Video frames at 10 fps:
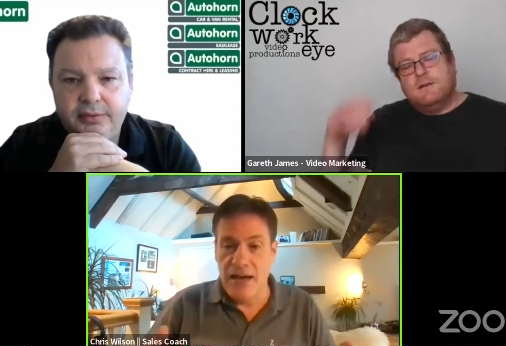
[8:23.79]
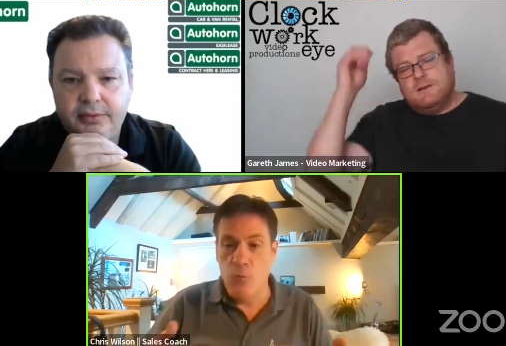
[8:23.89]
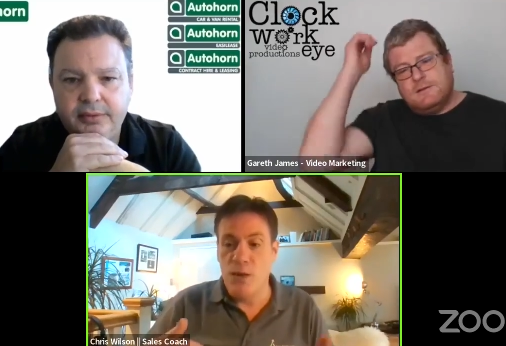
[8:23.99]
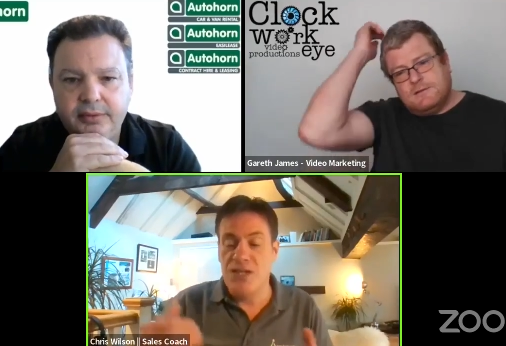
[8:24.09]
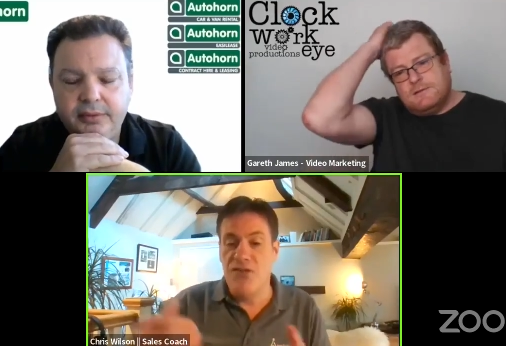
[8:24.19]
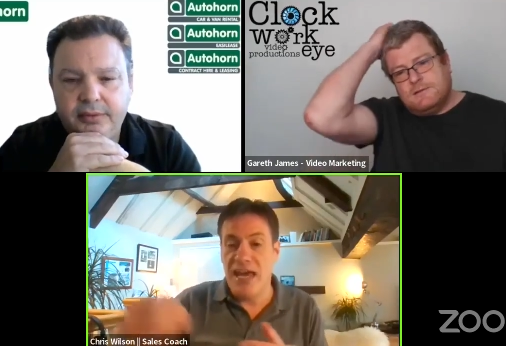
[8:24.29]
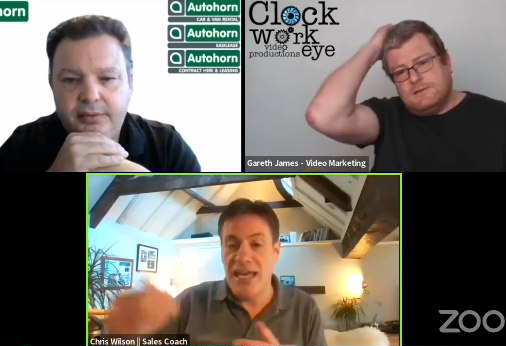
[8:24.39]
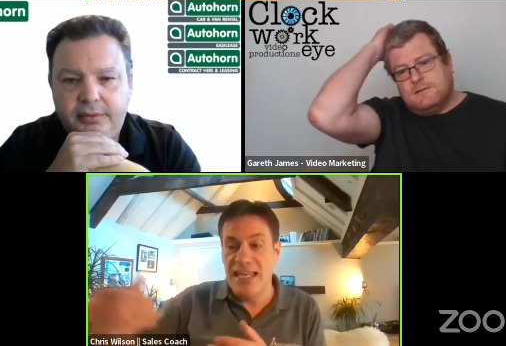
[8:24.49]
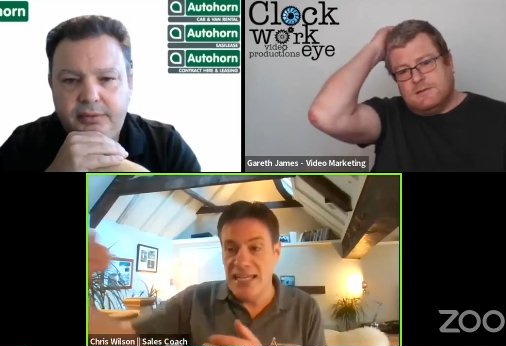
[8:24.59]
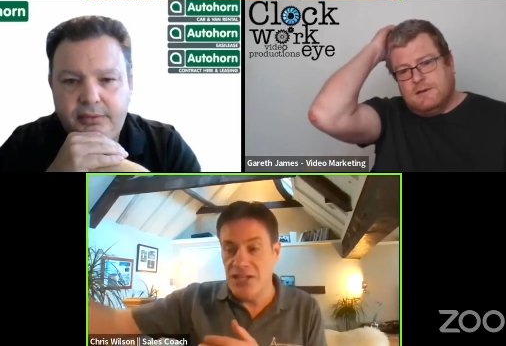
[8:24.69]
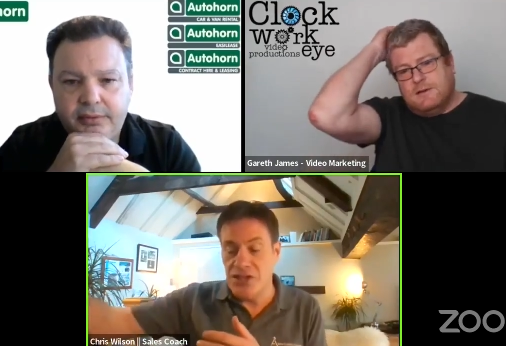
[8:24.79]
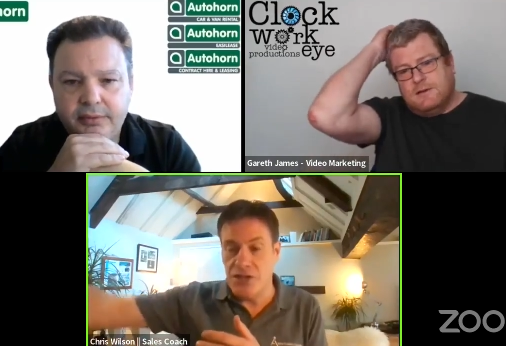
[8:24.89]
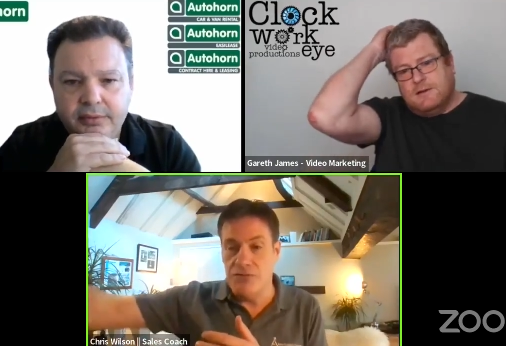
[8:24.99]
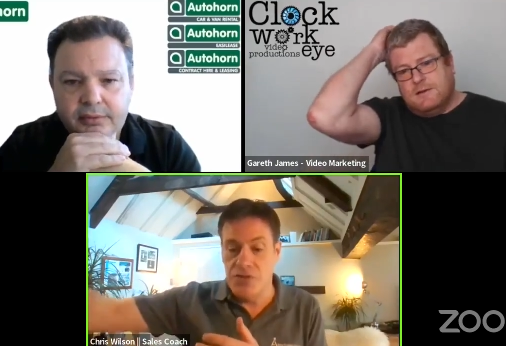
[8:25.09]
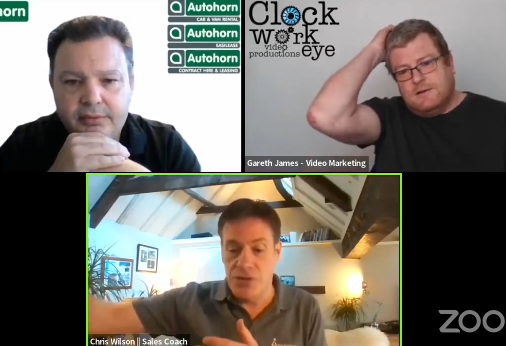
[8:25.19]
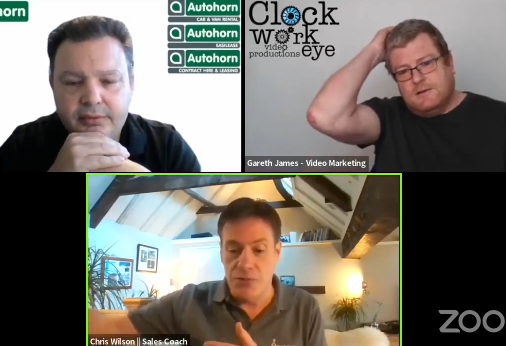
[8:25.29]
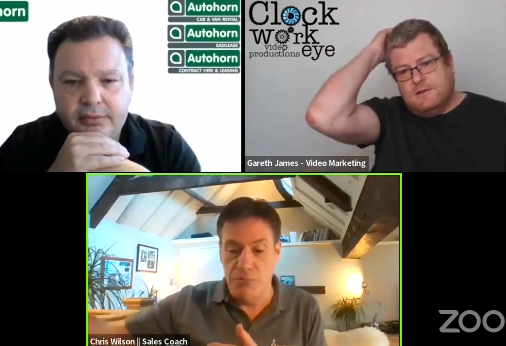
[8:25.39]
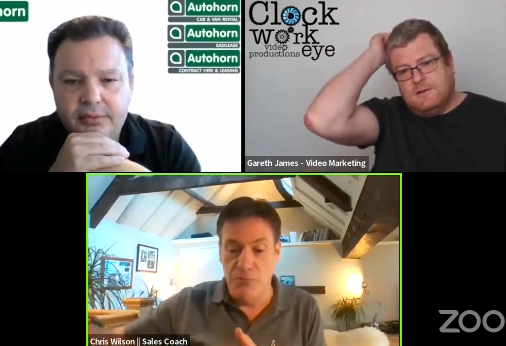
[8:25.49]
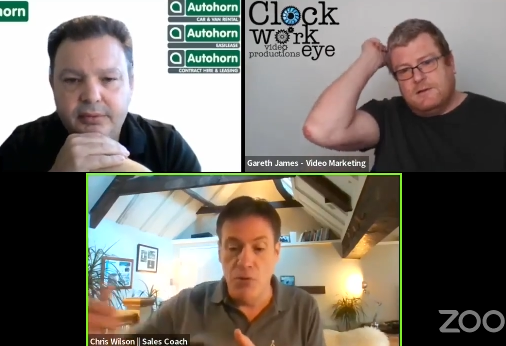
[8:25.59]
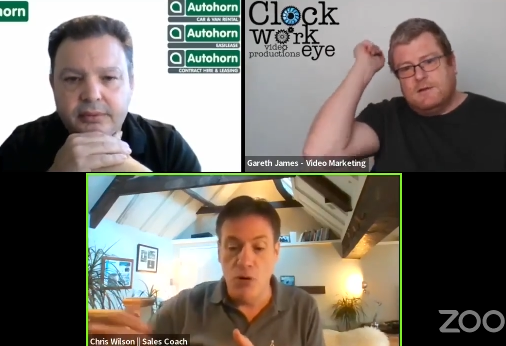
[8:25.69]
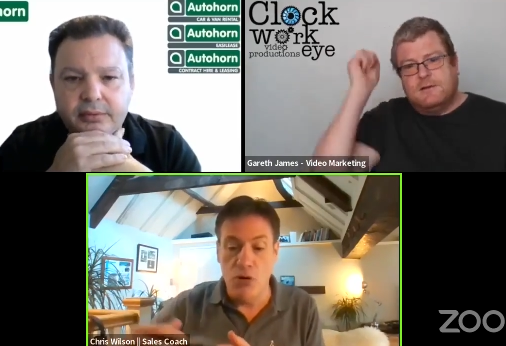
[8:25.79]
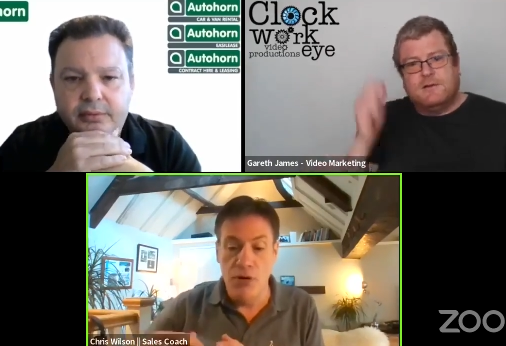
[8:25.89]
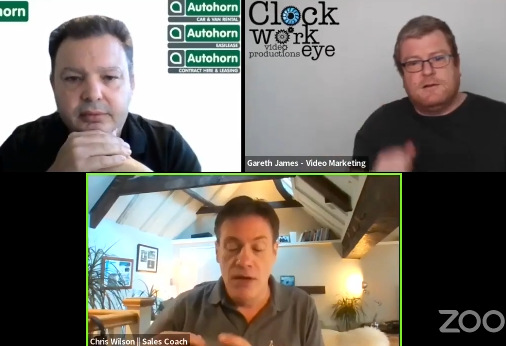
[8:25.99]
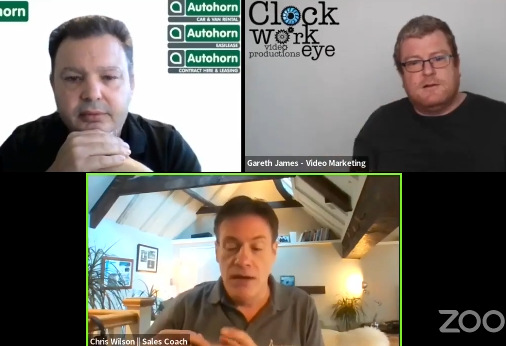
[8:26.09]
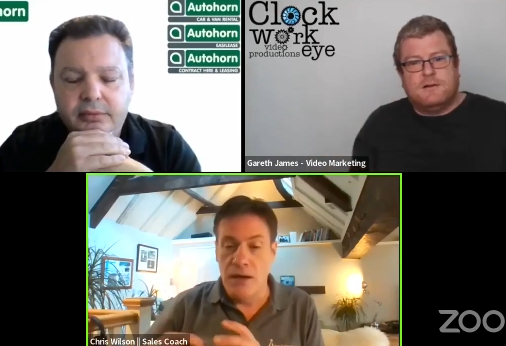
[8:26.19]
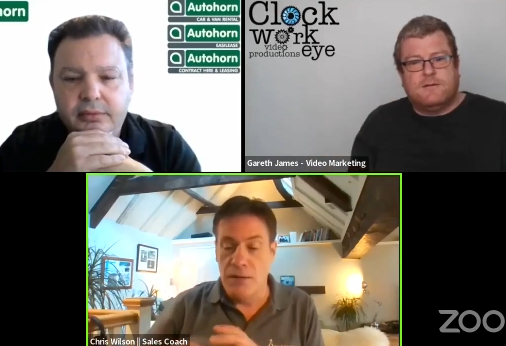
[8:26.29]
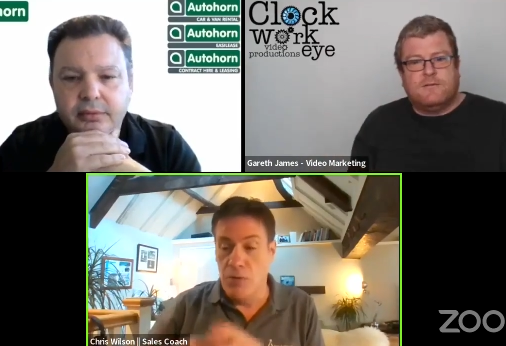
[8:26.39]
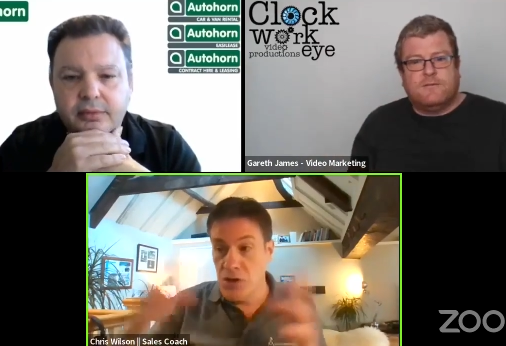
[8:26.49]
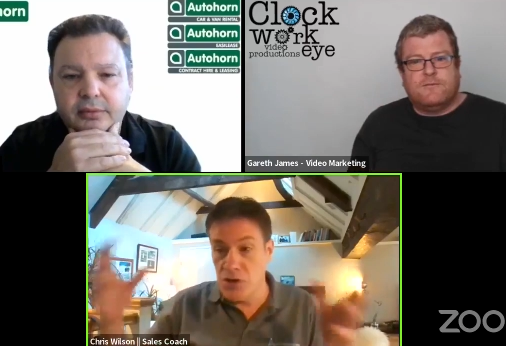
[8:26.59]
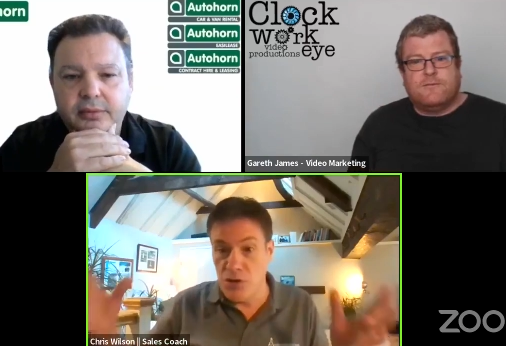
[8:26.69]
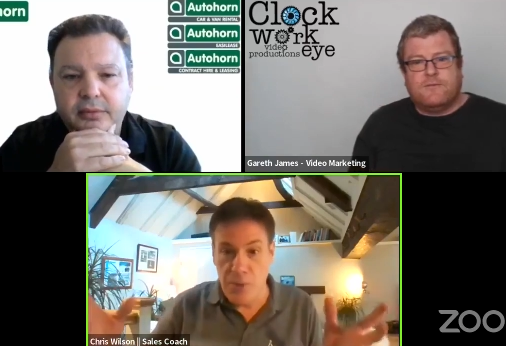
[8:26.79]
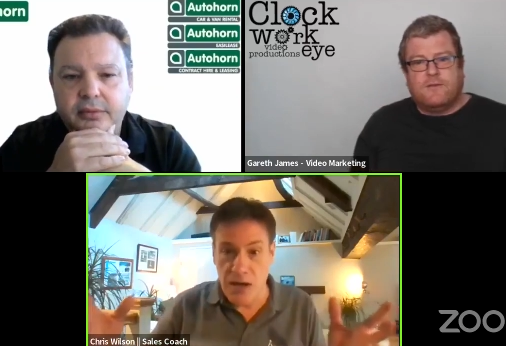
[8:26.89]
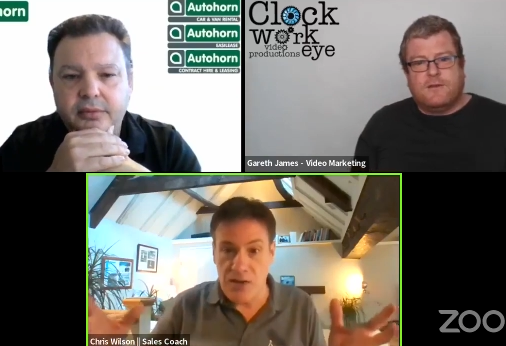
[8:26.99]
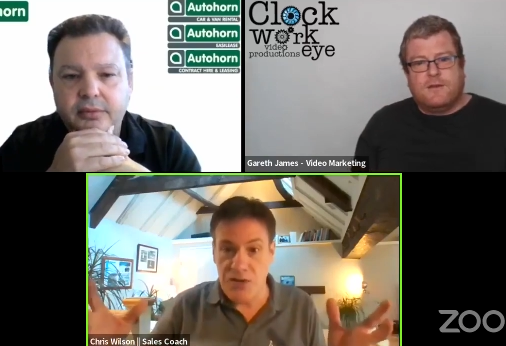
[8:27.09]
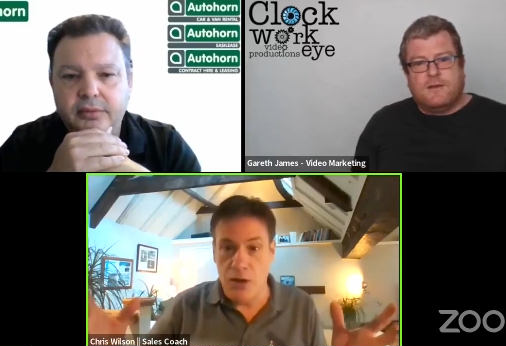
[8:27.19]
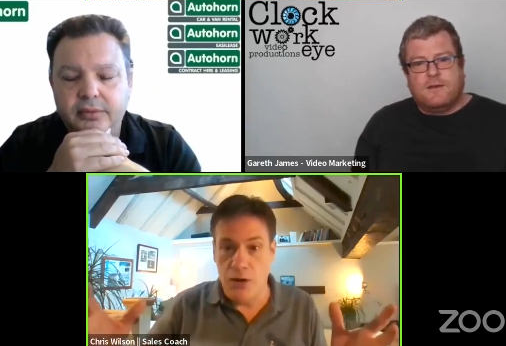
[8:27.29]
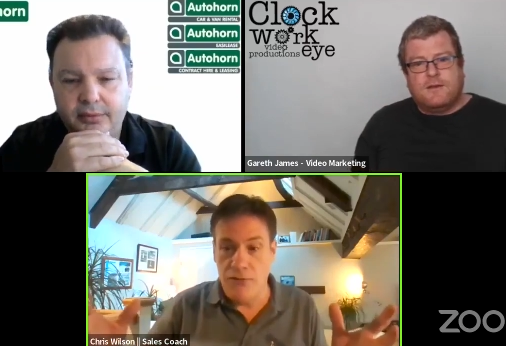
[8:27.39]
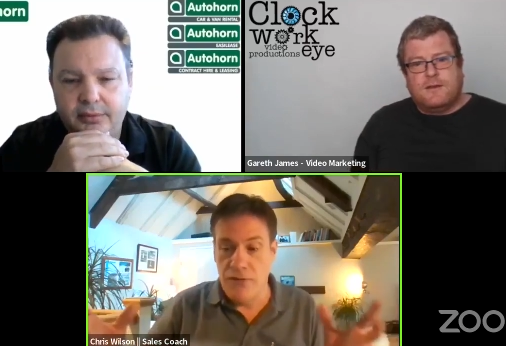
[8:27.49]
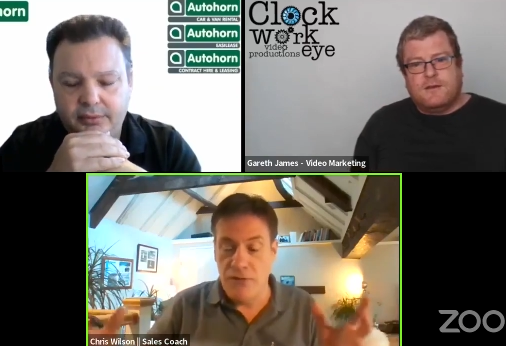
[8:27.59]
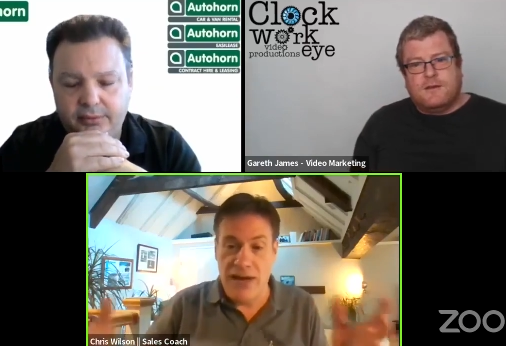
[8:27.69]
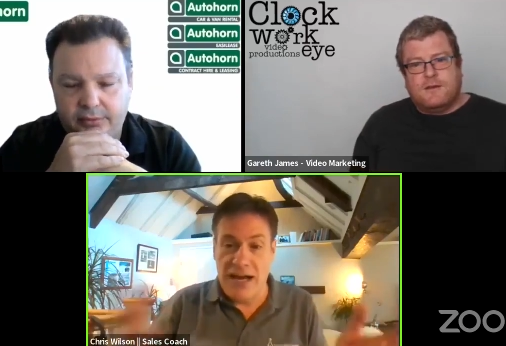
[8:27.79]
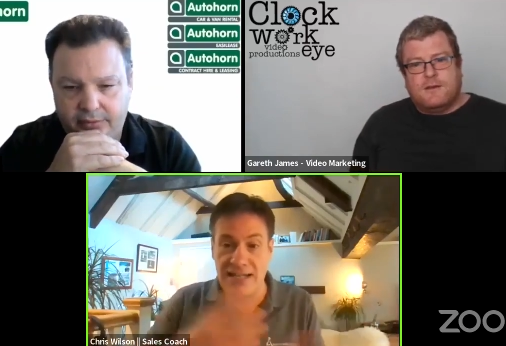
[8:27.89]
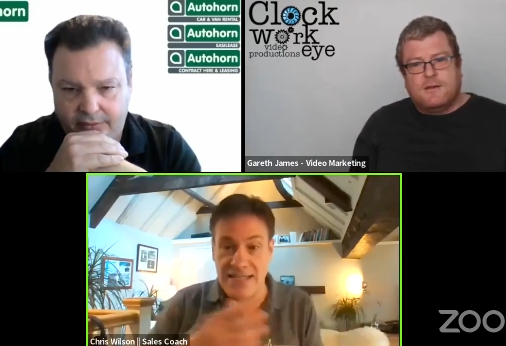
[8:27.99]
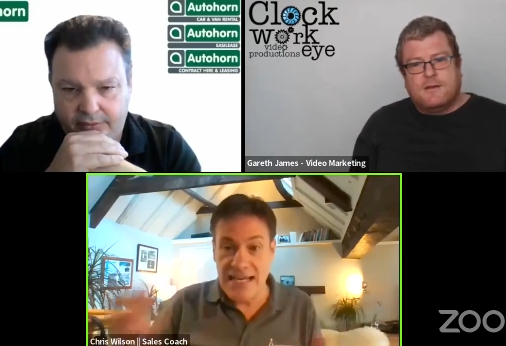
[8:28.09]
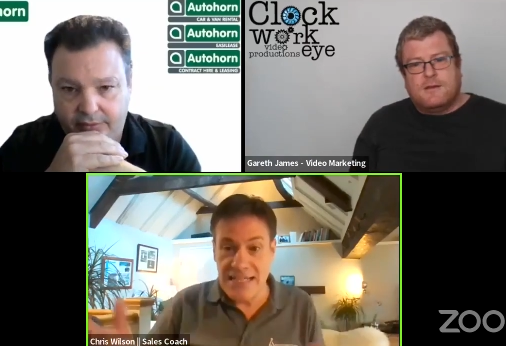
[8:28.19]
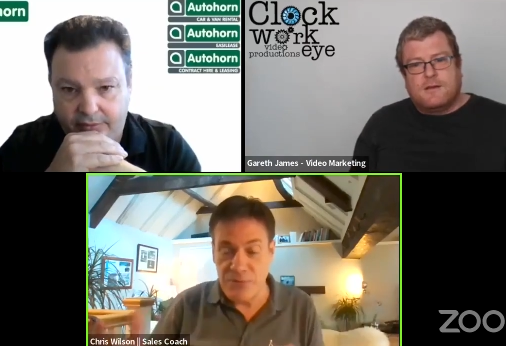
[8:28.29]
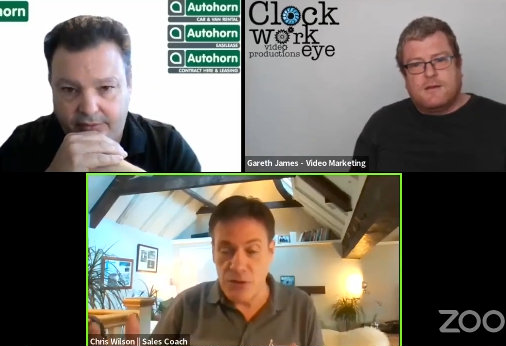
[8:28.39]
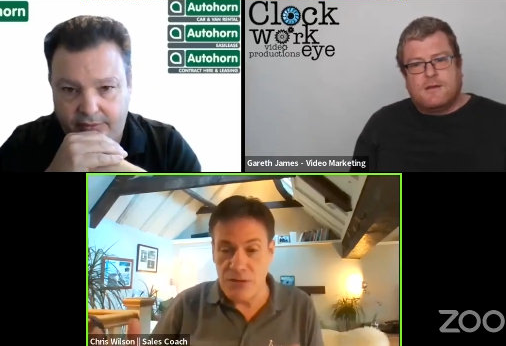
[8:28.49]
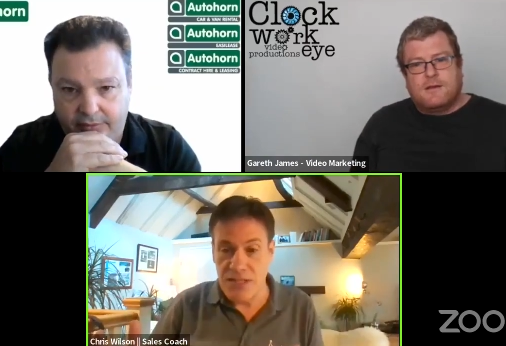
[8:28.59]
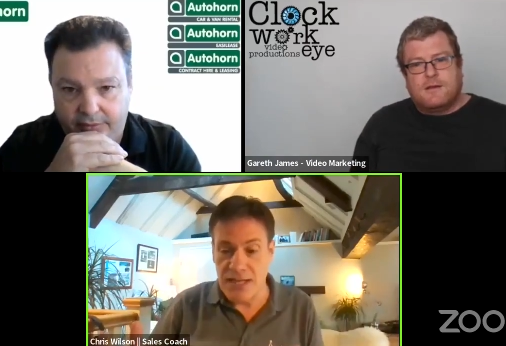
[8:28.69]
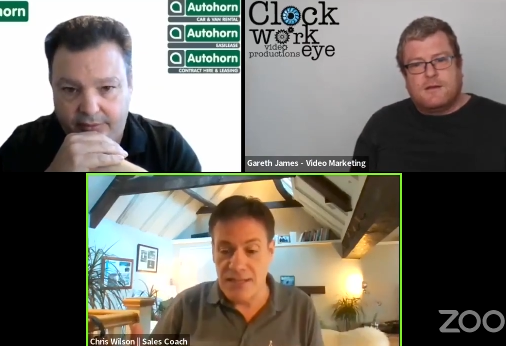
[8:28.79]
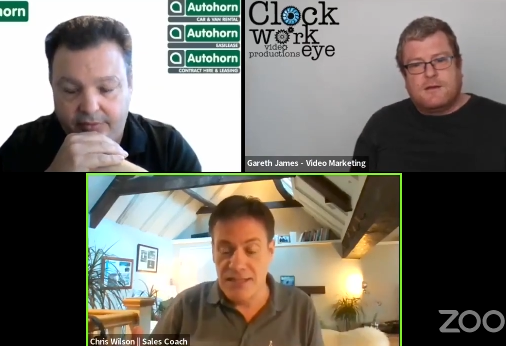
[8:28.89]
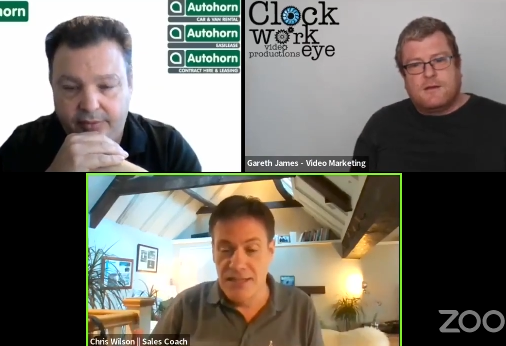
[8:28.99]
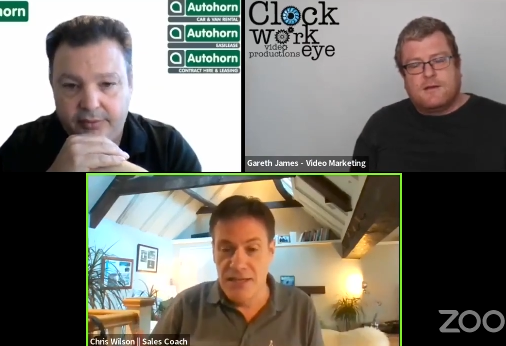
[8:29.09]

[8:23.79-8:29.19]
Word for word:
Speaker 1: which then leads you to more emotional parts of that dating process.